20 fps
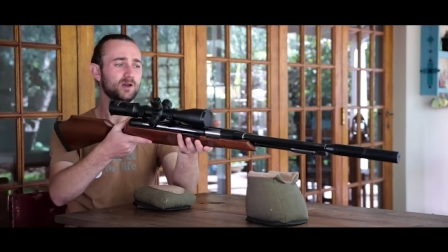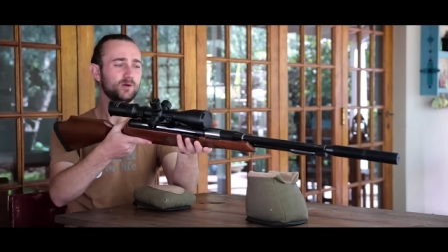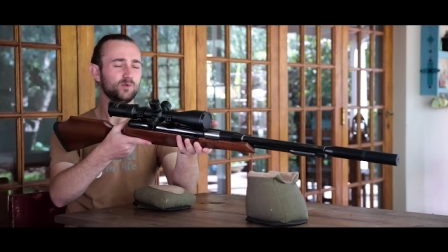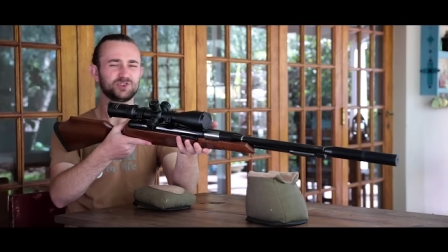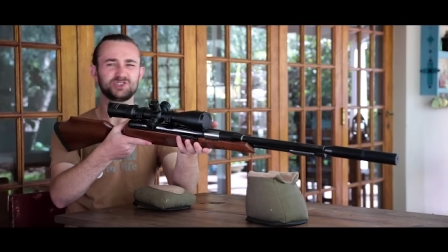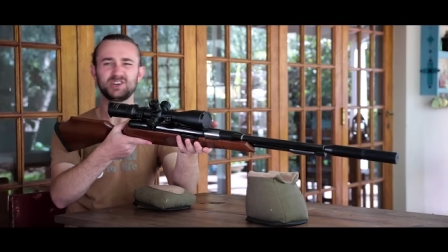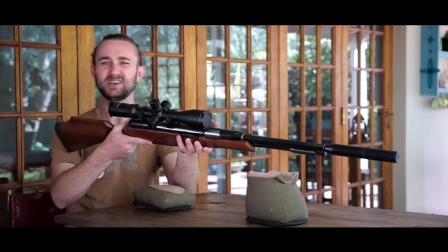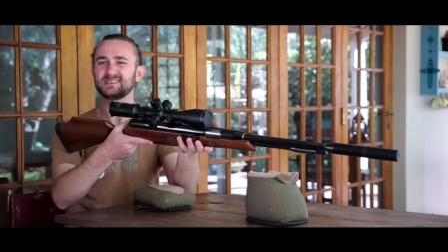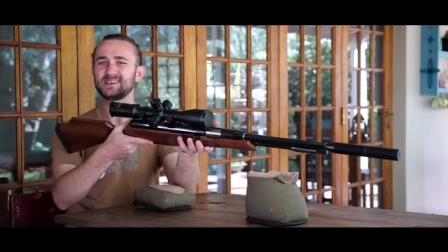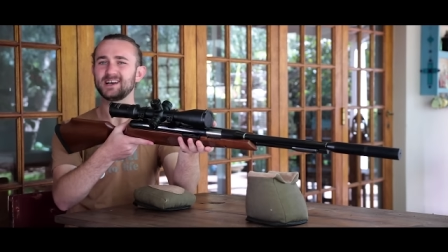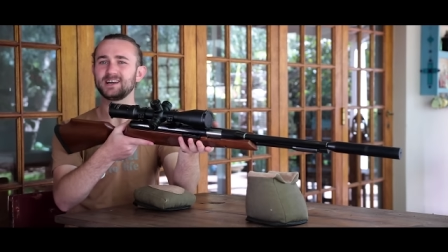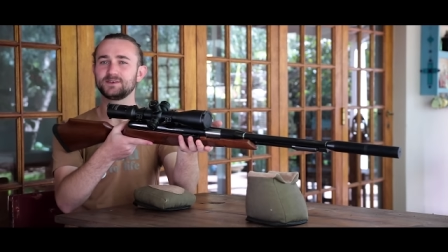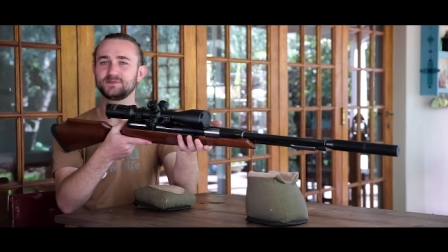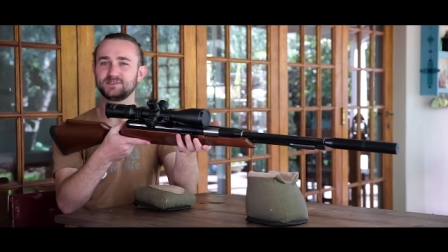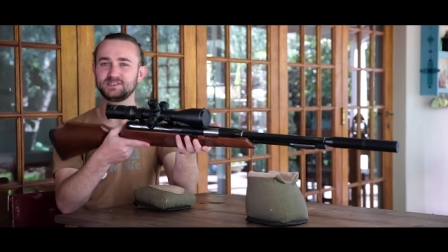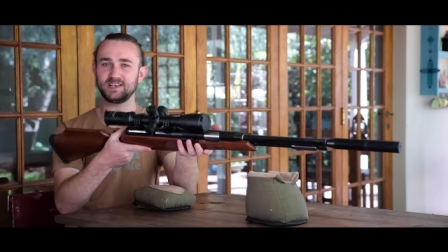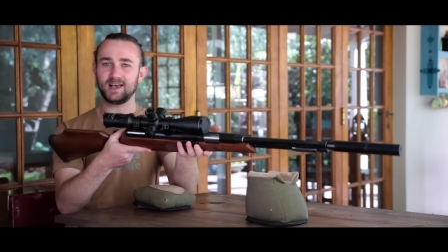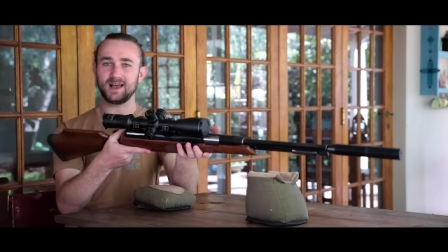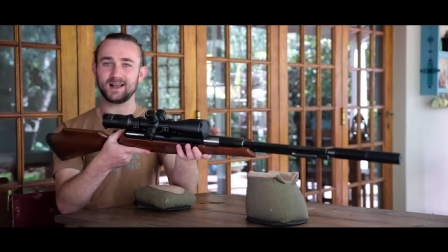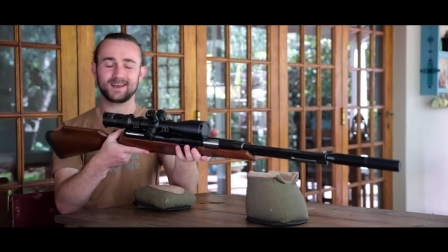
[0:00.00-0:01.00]
which does kind of
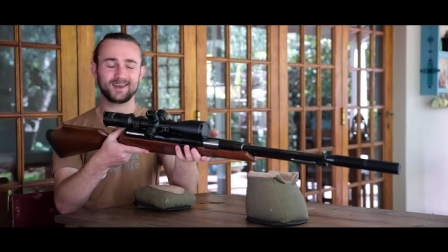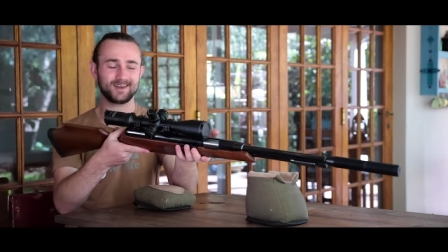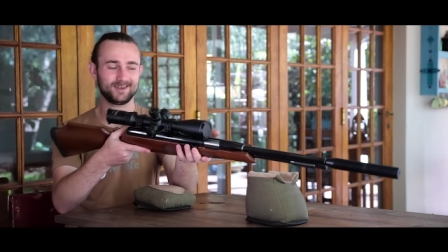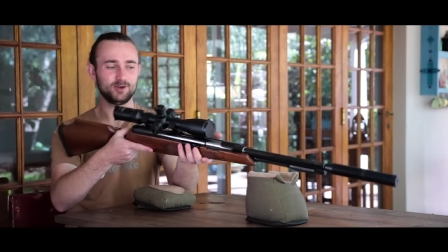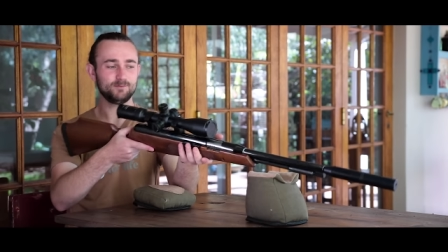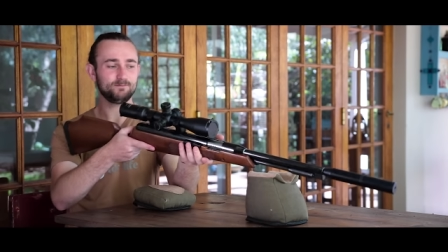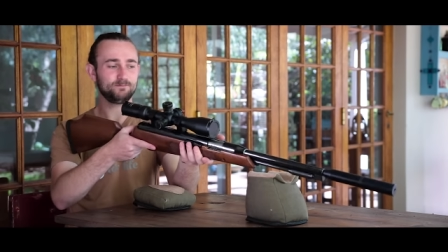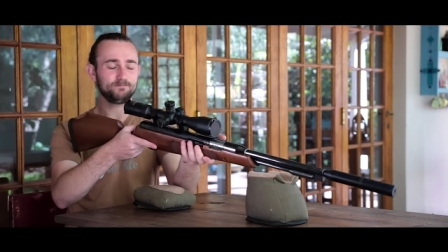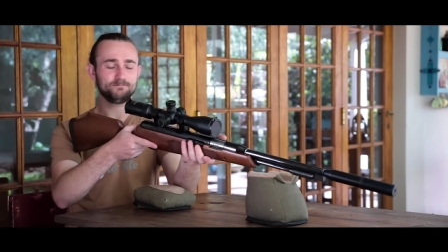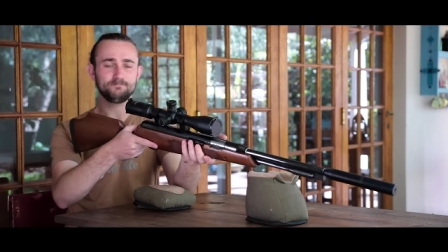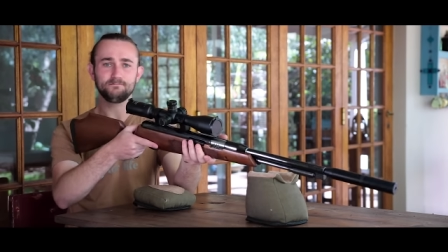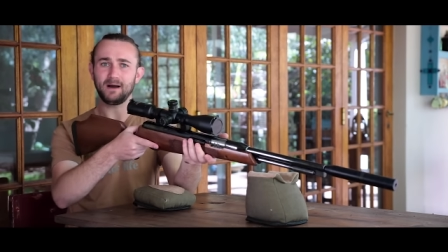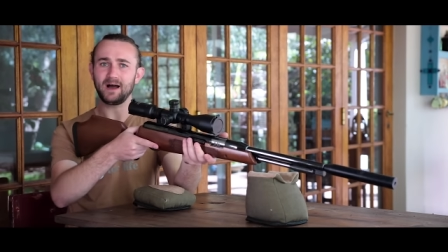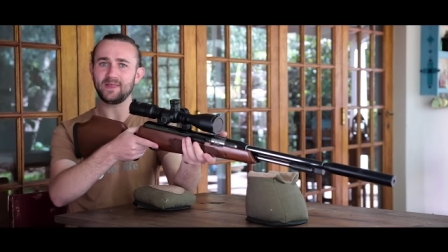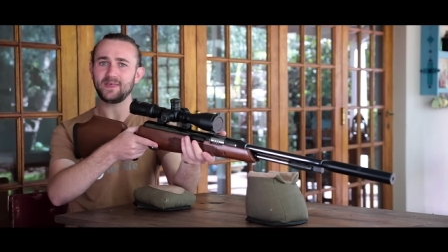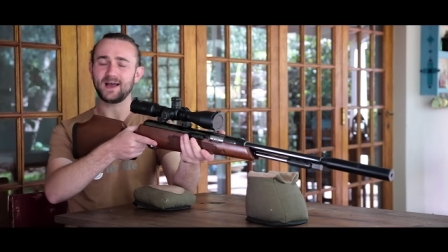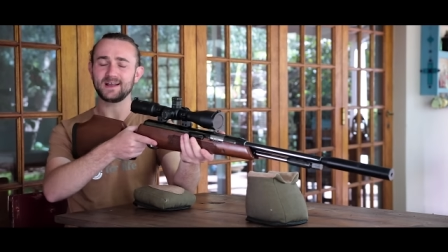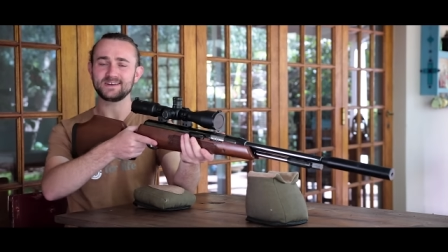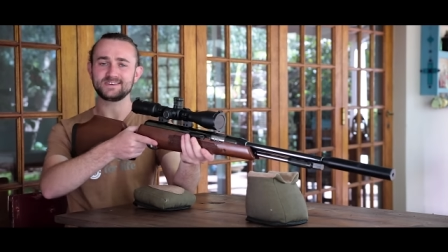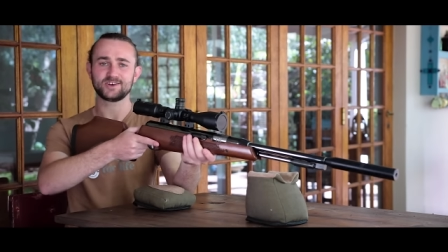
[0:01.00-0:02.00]
suck. You buy
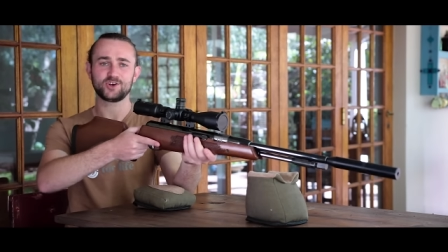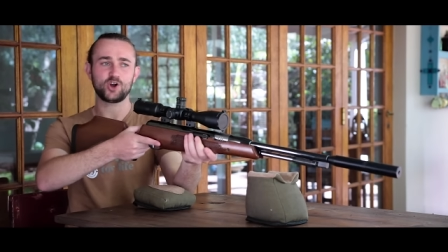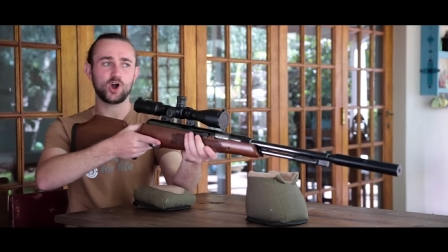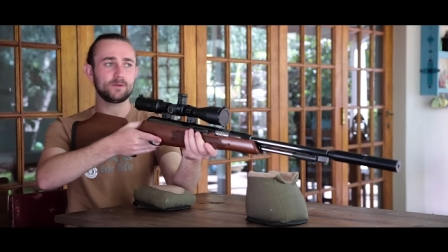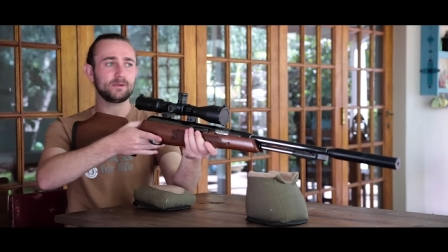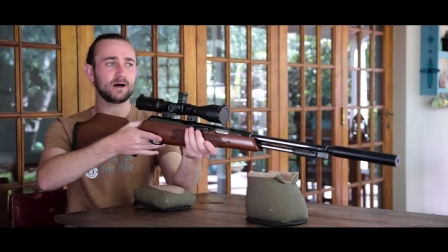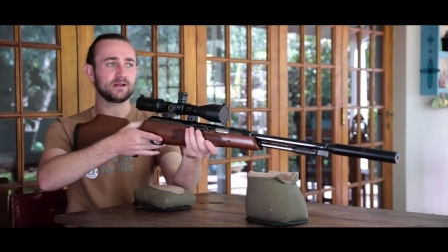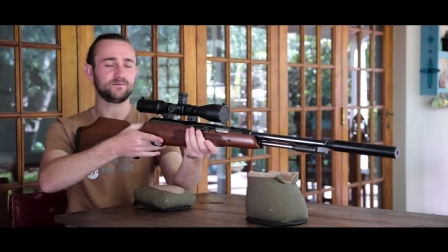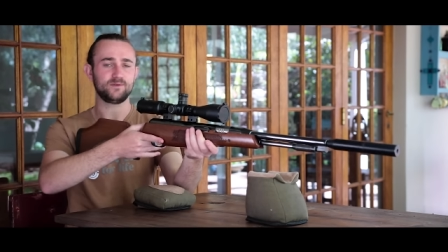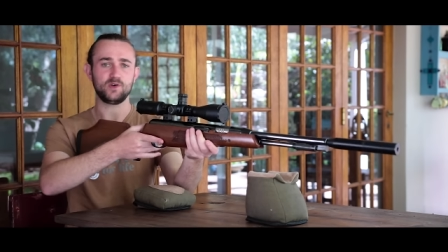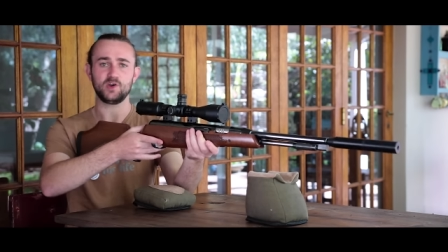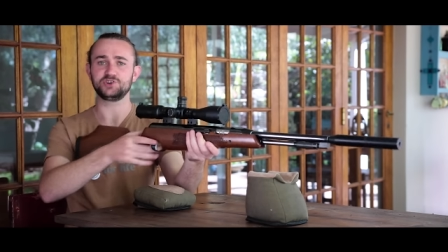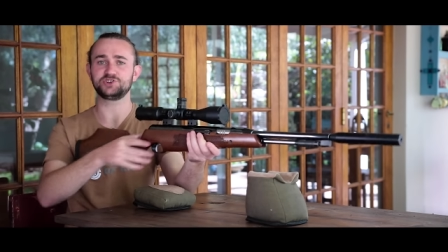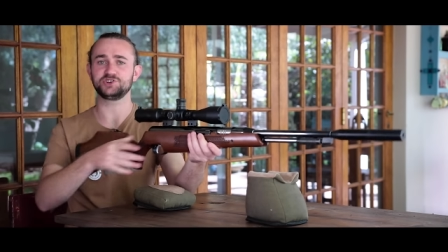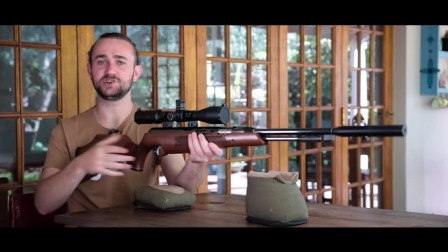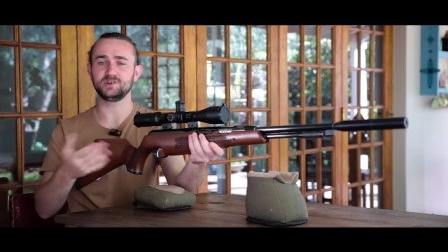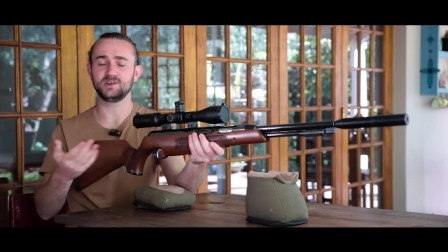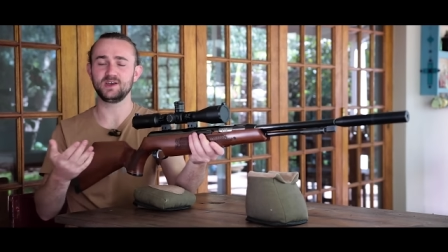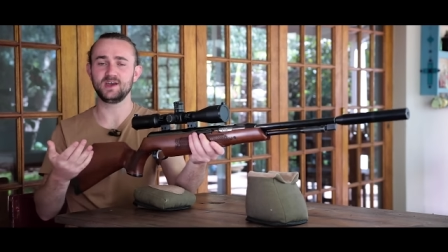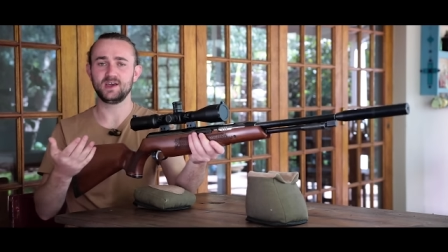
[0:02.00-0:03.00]
the Hunter Carbine
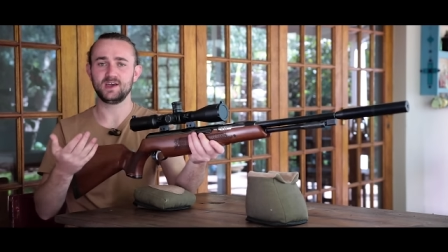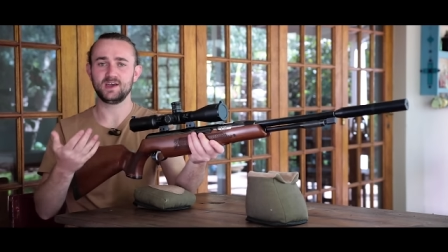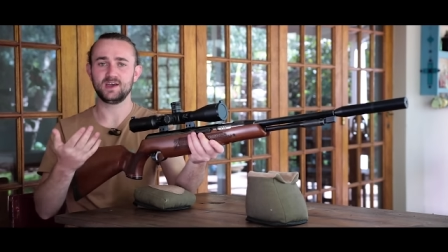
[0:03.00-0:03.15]
version,